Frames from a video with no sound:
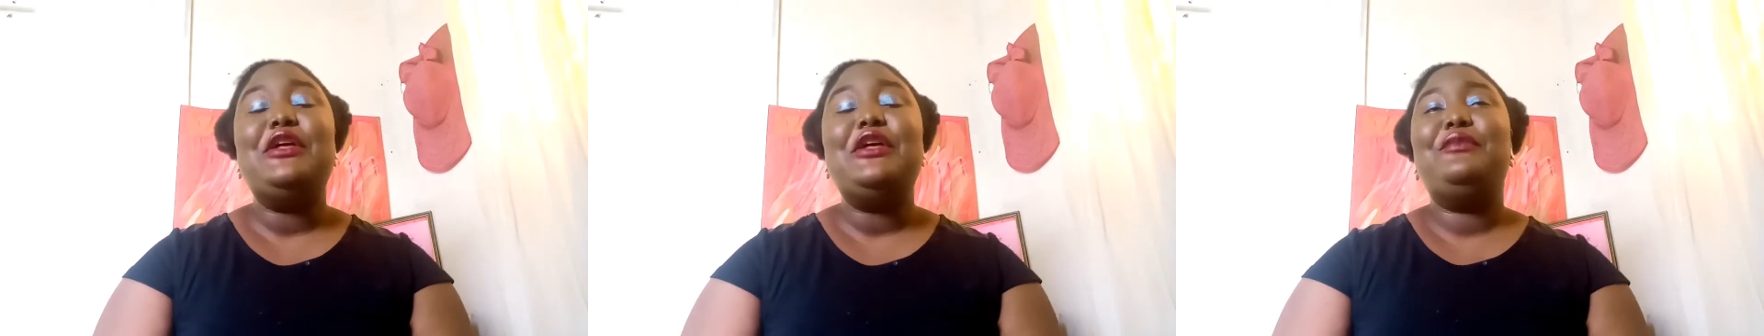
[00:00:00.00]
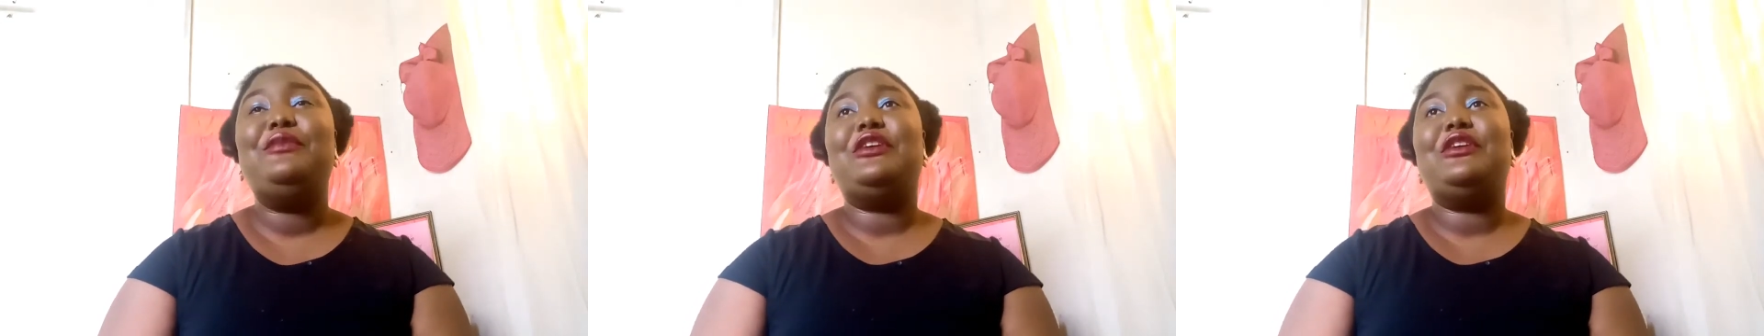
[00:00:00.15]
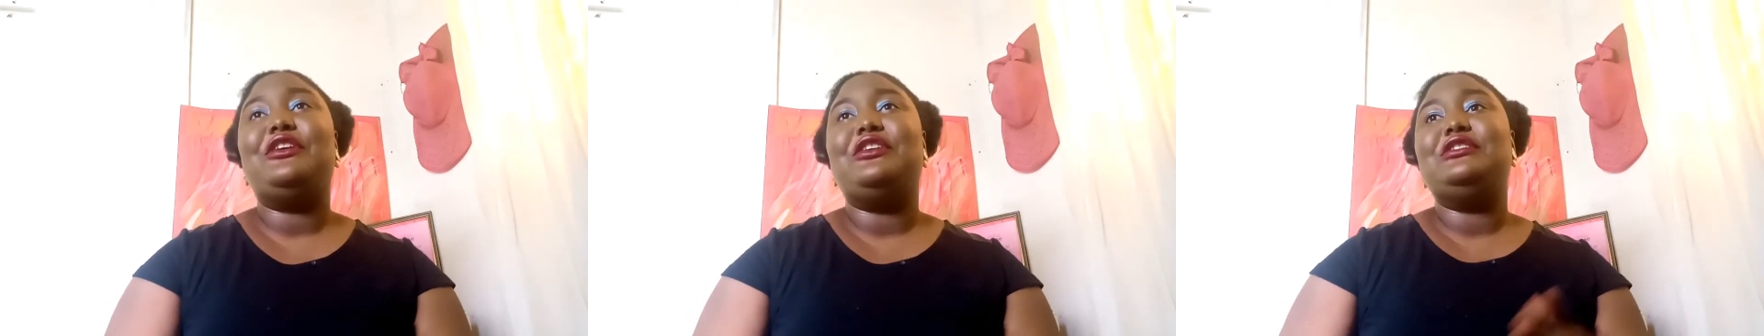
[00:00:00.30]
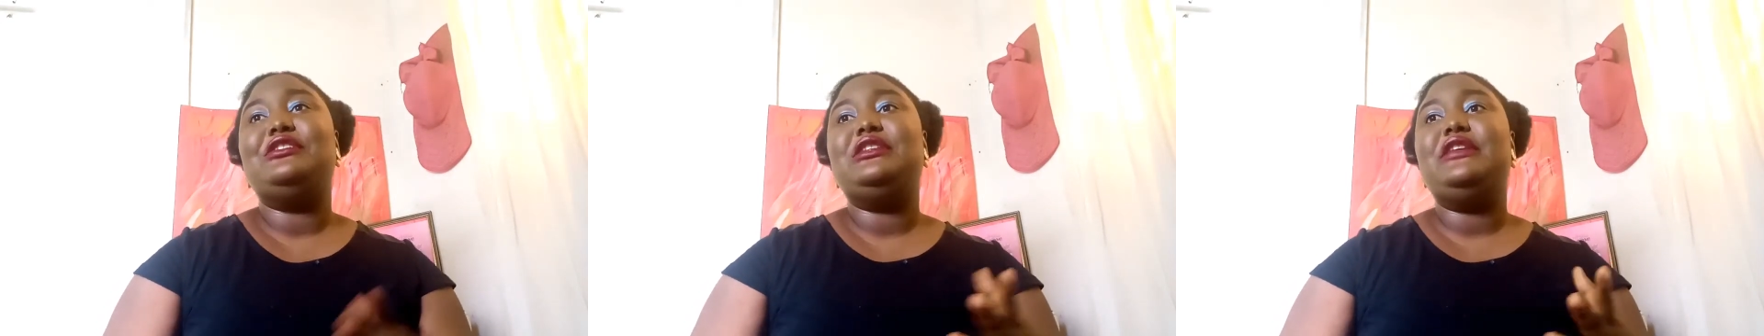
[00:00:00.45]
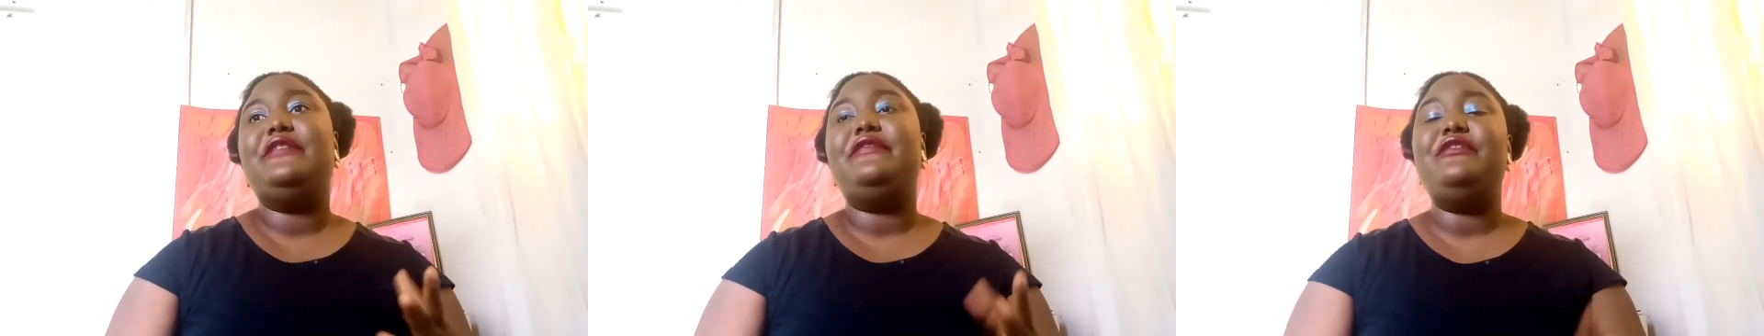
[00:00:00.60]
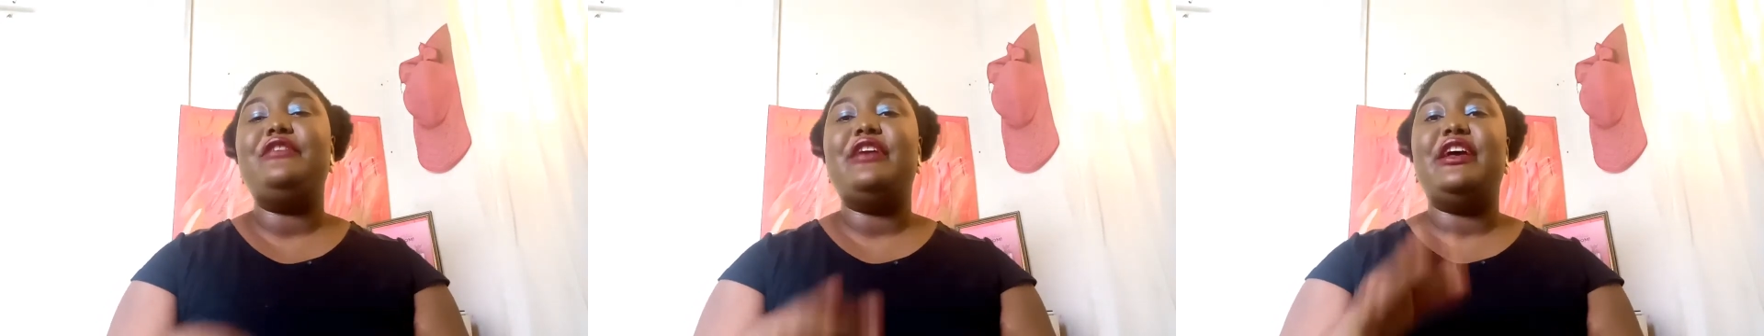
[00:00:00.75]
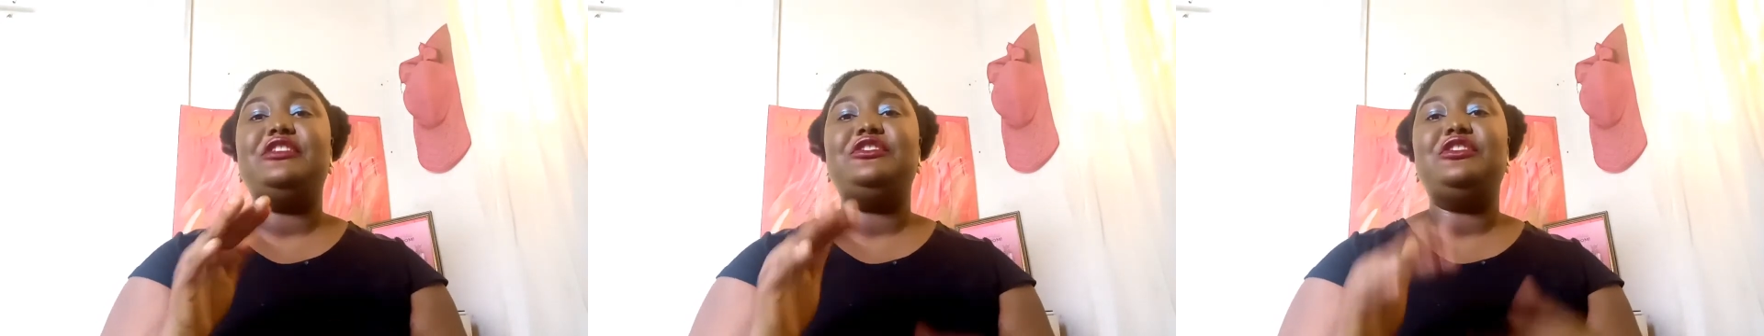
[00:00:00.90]
because if
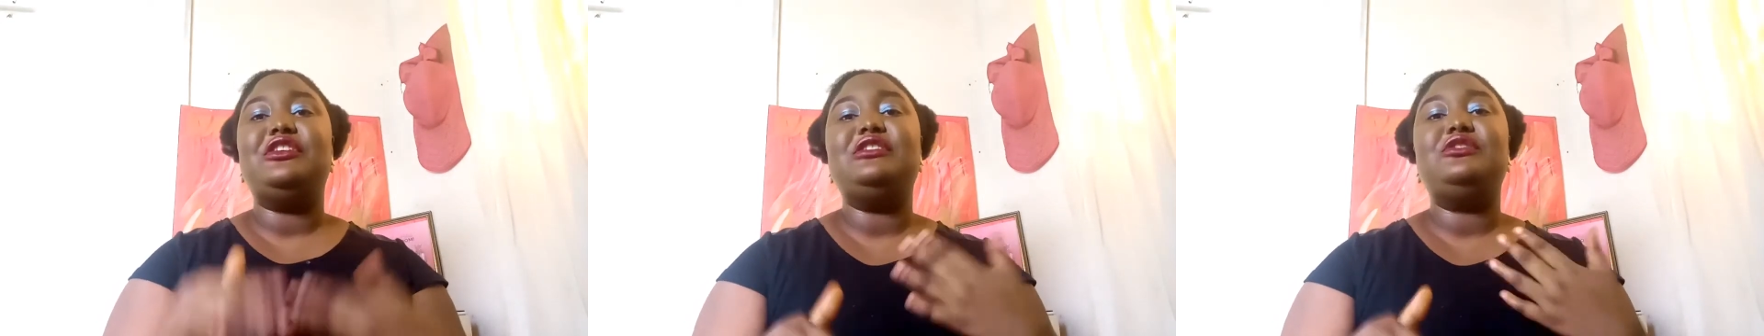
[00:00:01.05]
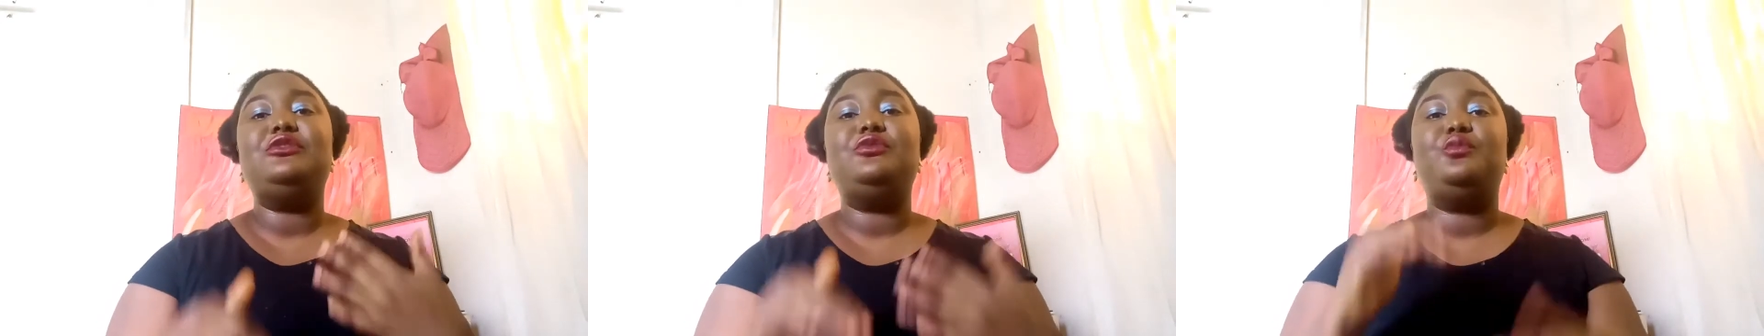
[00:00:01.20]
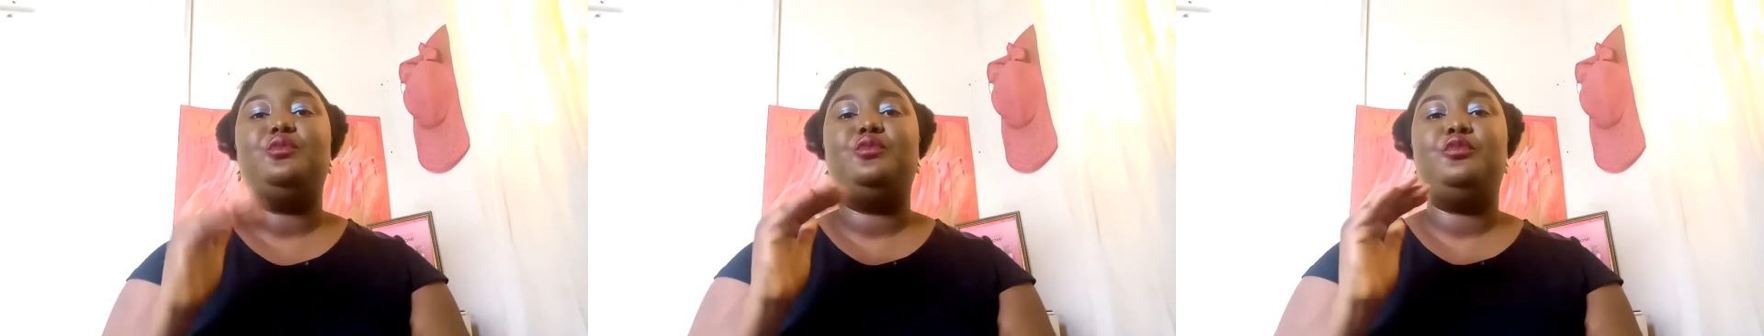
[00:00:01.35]
you are just